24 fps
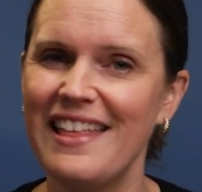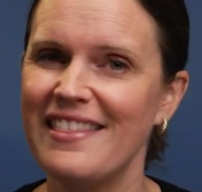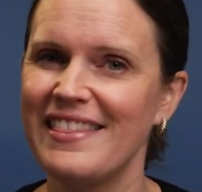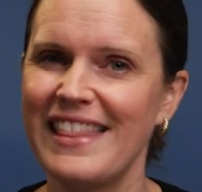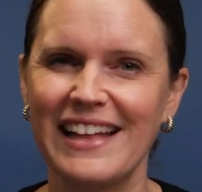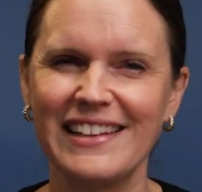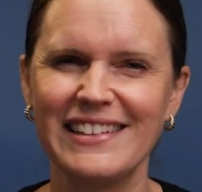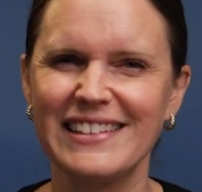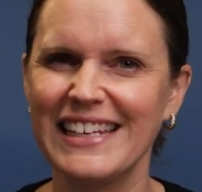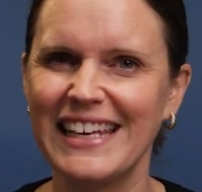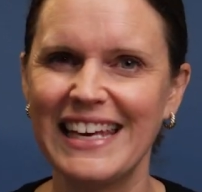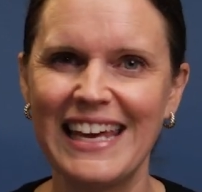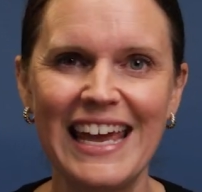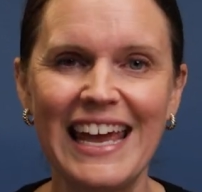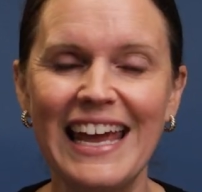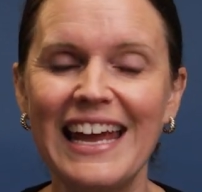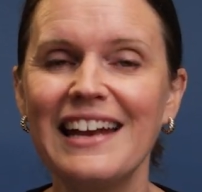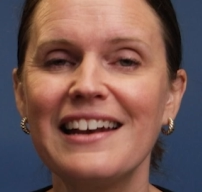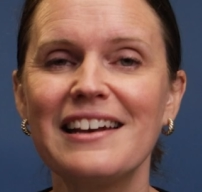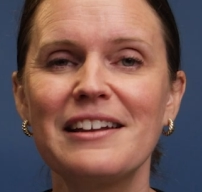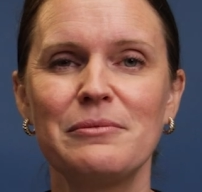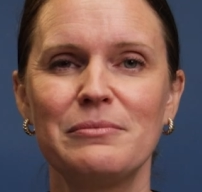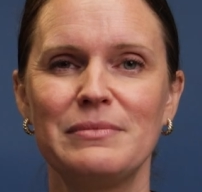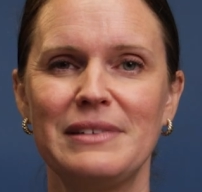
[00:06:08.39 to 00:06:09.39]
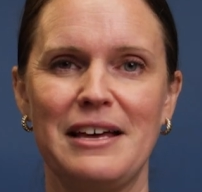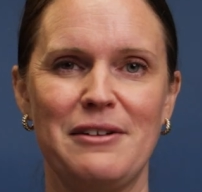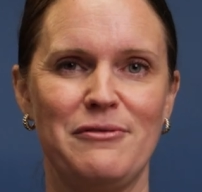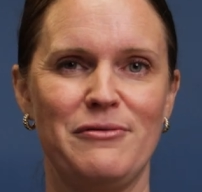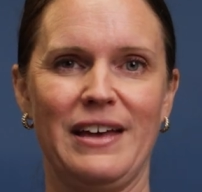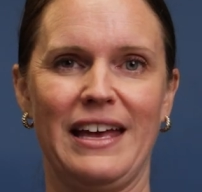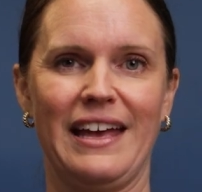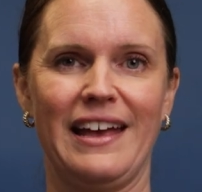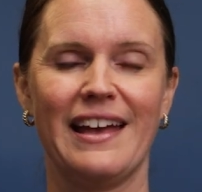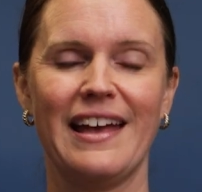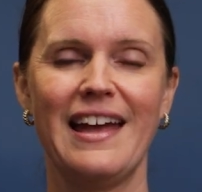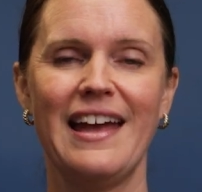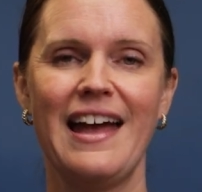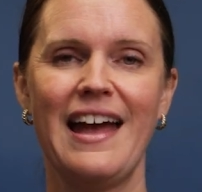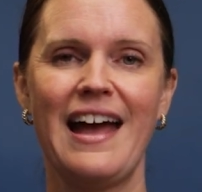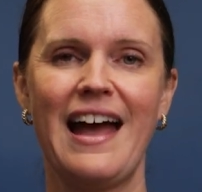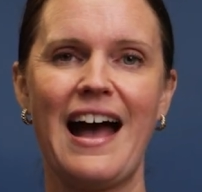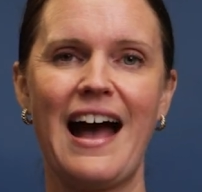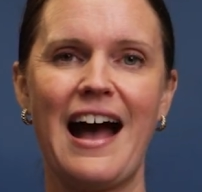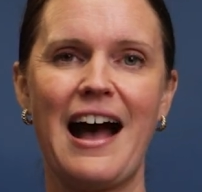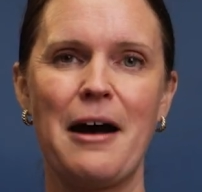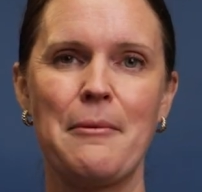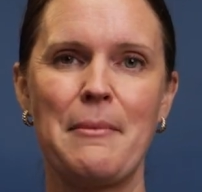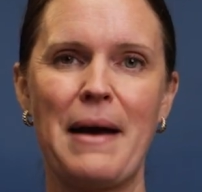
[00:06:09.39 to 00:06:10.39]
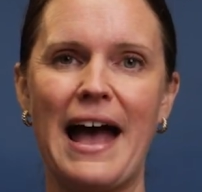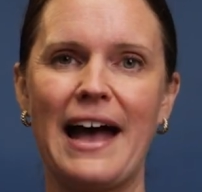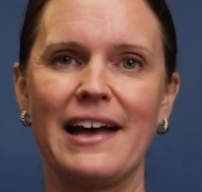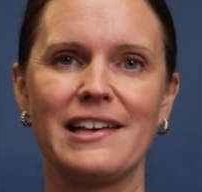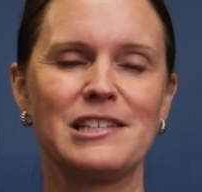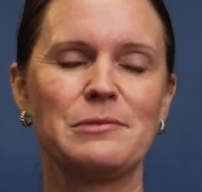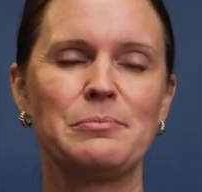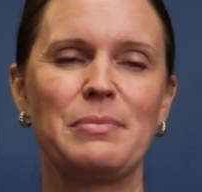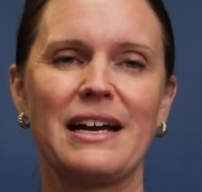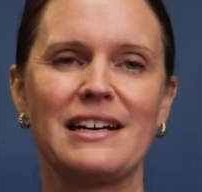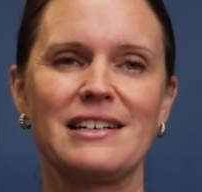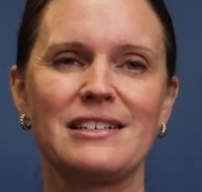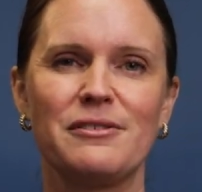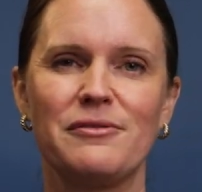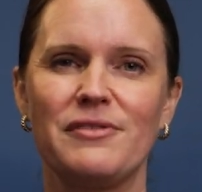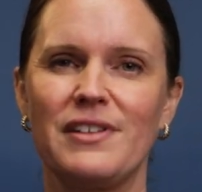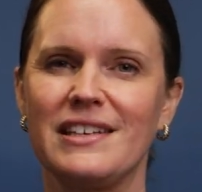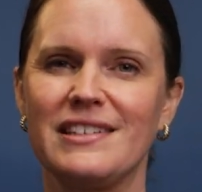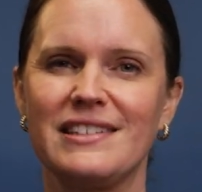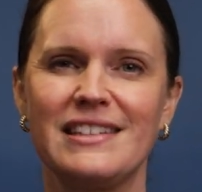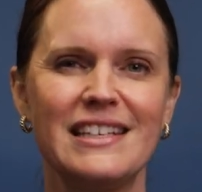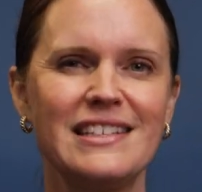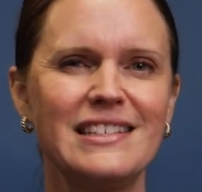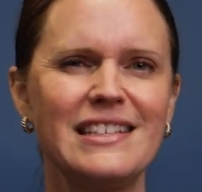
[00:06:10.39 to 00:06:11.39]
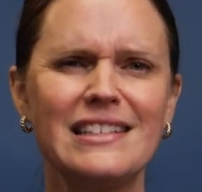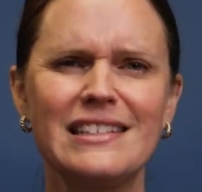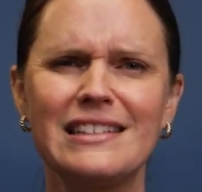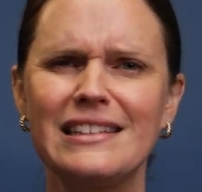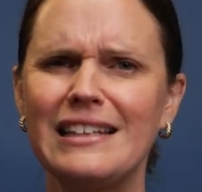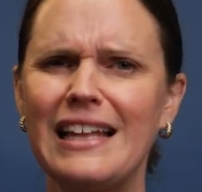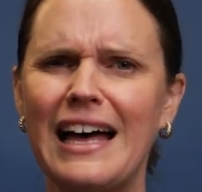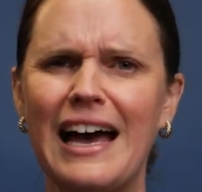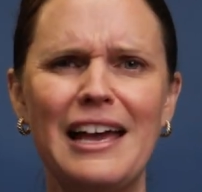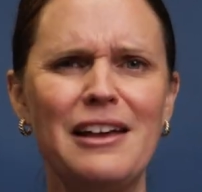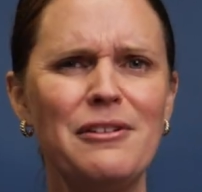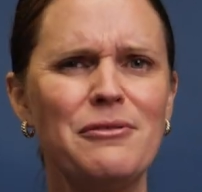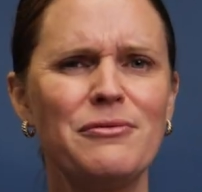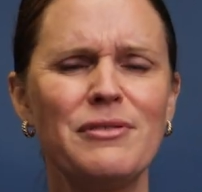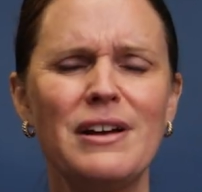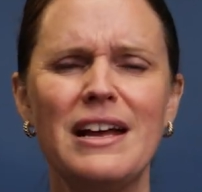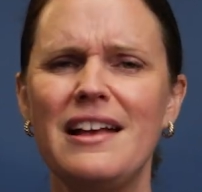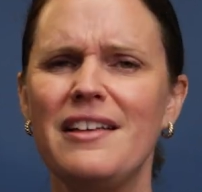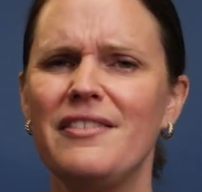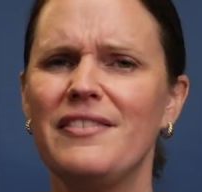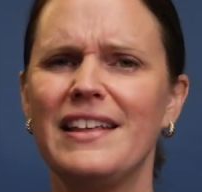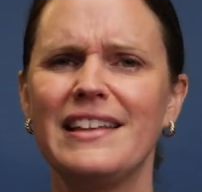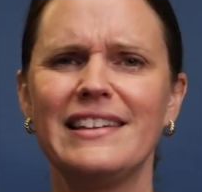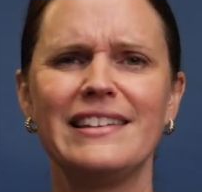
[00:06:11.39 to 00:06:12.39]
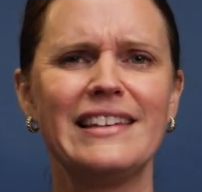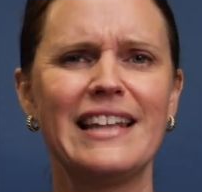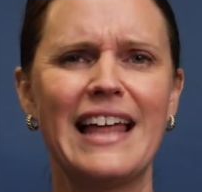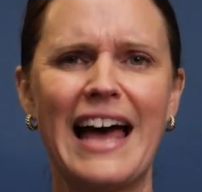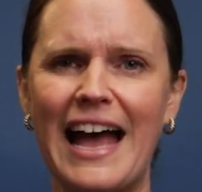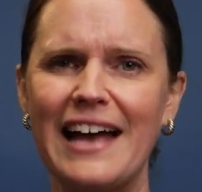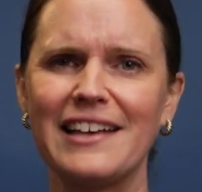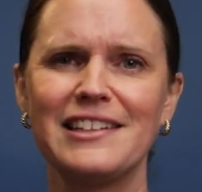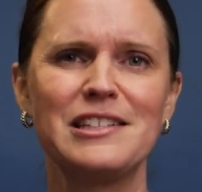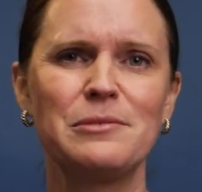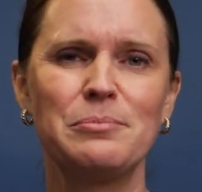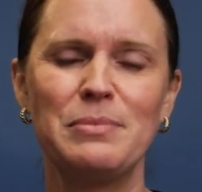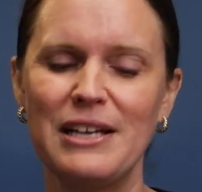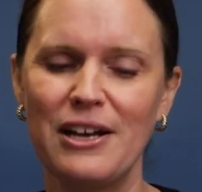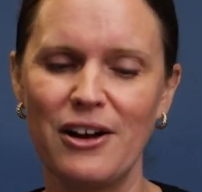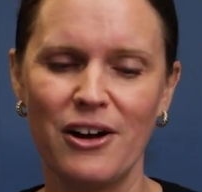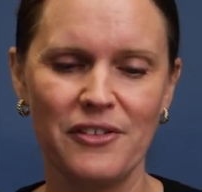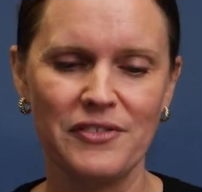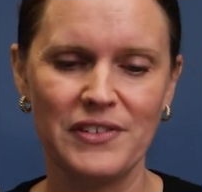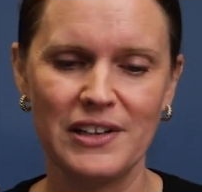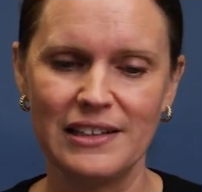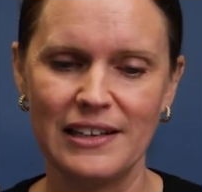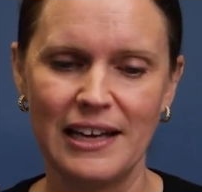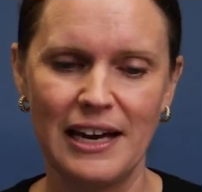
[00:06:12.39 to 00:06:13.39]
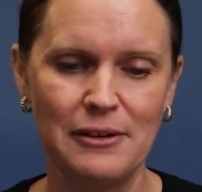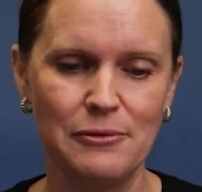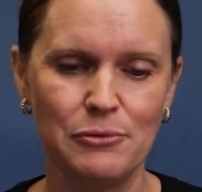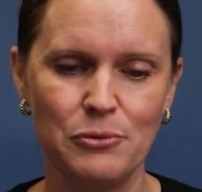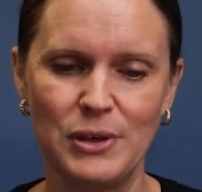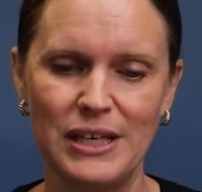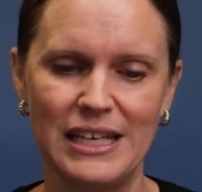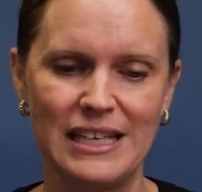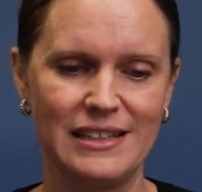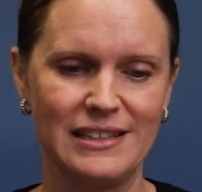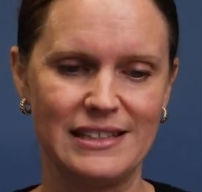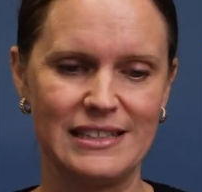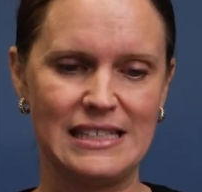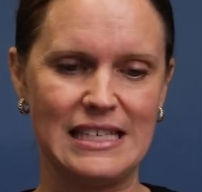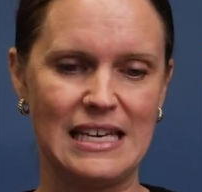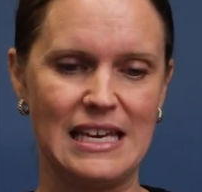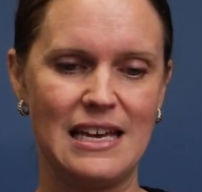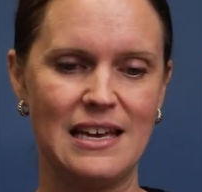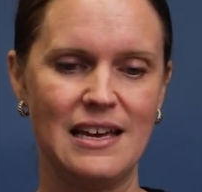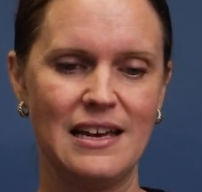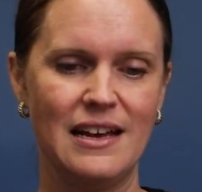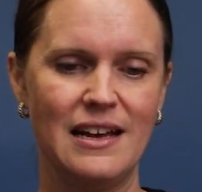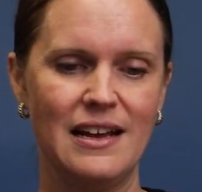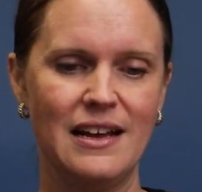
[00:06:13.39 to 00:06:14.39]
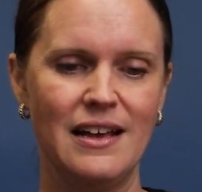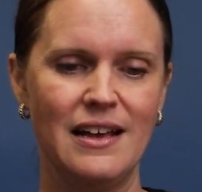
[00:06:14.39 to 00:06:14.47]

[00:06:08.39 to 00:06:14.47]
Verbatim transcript: That's the kingdom living um, aspect of this. This is life that lasts beyond the life we can see.